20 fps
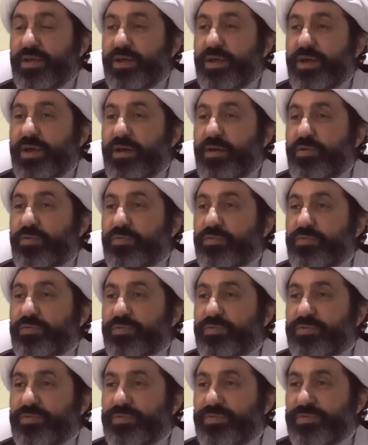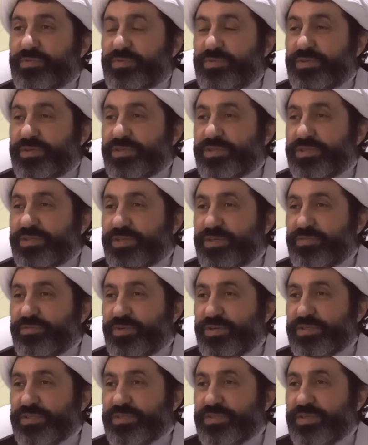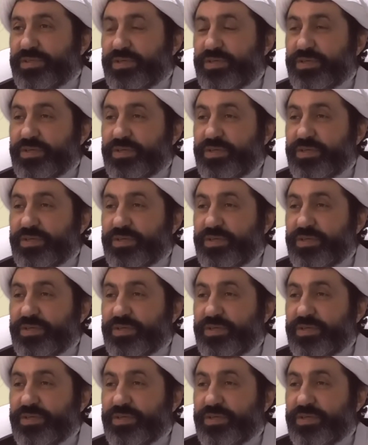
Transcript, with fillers: how this was